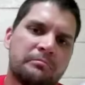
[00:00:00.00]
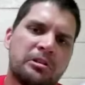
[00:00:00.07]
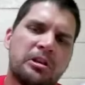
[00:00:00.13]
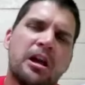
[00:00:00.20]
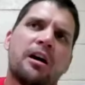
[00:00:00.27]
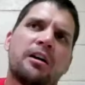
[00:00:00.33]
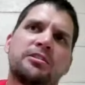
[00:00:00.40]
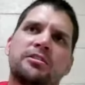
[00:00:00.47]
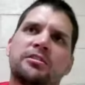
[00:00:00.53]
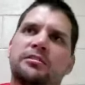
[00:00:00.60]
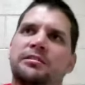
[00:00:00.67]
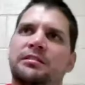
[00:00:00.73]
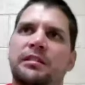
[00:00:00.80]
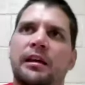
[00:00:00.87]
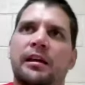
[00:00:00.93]
No,
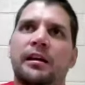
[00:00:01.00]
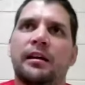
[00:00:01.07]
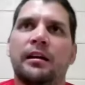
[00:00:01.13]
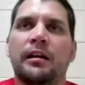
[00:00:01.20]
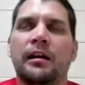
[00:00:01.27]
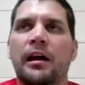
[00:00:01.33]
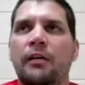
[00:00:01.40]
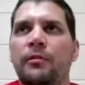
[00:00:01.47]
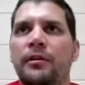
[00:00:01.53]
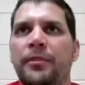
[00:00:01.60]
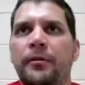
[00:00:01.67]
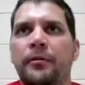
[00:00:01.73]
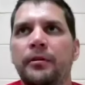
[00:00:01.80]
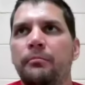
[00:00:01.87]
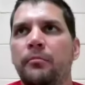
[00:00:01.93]
just I
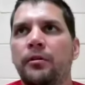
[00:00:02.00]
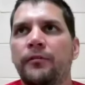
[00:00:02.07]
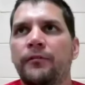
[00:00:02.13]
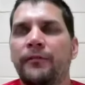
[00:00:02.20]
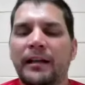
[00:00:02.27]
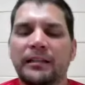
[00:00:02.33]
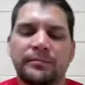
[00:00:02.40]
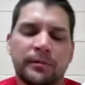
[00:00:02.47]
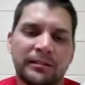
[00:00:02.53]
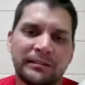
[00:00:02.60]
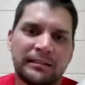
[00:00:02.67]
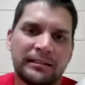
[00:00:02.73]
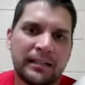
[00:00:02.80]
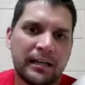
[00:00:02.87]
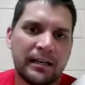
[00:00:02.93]
was throwing more fastball
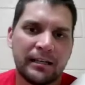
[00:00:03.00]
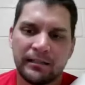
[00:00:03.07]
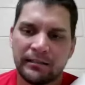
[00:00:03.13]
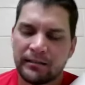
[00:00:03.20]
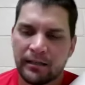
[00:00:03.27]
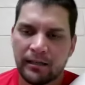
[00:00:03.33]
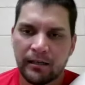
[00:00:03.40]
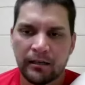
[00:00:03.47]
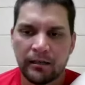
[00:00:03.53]
inside.